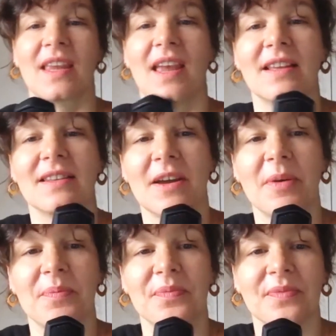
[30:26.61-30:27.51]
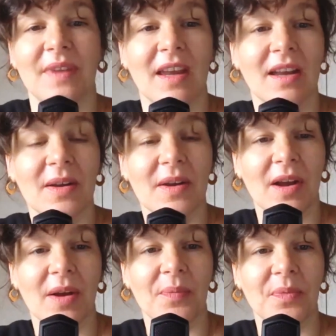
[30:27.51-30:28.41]
And
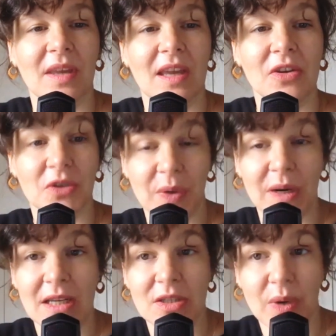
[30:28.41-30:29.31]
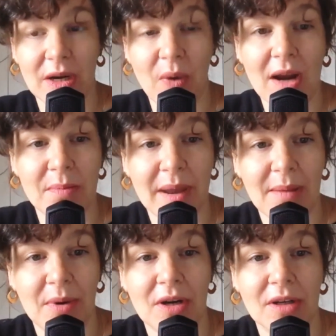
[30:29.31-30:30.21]
in your 2021
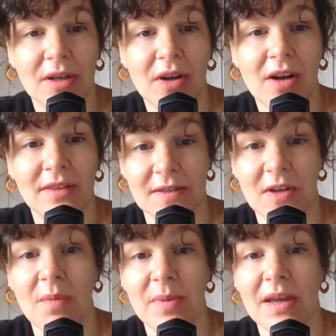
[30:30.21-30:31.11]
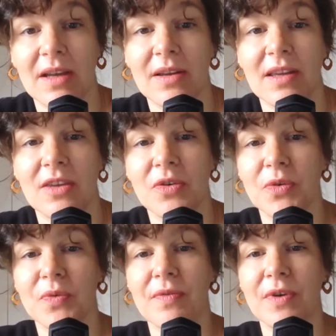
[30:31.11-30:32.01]
paper on this topic,
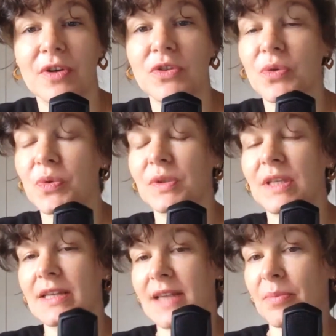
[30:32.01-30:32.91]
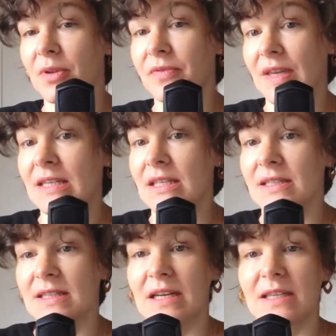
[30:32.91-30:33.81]
you refer to the example of
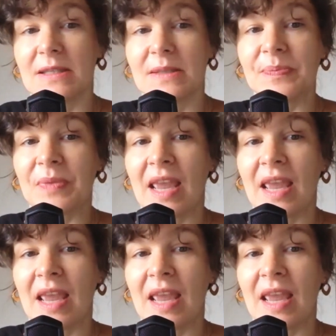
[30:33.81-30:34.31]
Indian cities.